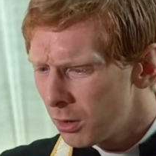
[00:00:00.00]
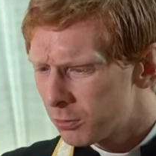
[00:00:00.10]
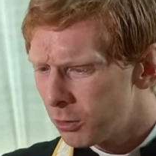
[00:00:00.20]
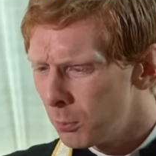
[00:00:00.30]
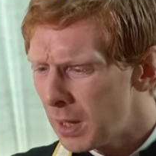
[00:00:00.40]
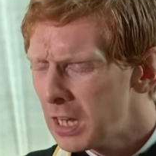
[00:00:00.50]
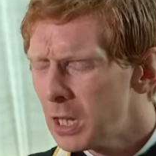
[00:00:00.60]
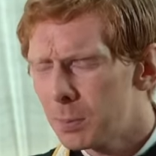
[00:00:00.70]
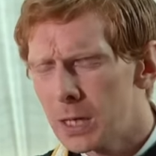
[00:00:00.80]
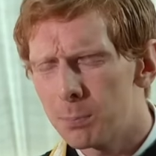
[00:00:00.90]
For
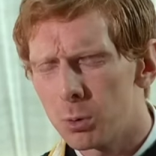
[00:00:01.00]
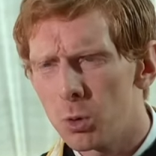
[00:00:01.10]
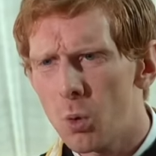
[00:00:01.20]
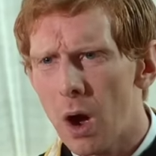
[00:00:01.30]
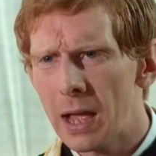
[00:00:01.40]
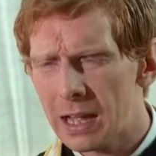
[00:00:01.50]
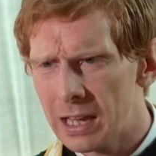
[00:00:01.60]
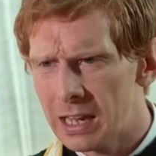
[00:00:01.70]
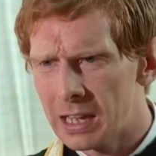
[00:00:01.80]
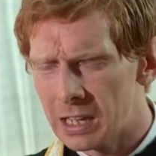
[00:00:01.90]
many people, quite
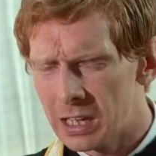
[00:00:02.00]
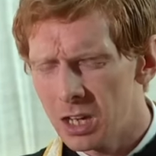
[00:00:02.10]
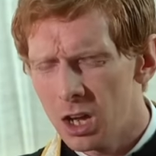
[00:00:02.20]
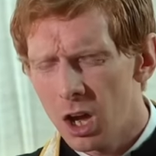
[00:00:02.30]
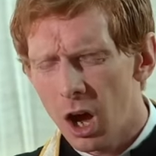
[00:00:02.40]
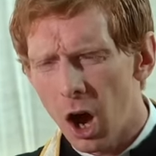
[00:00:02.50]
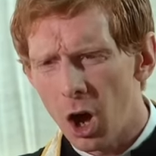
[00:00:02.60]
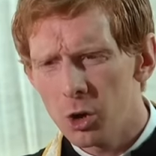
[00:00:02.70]
clearly, our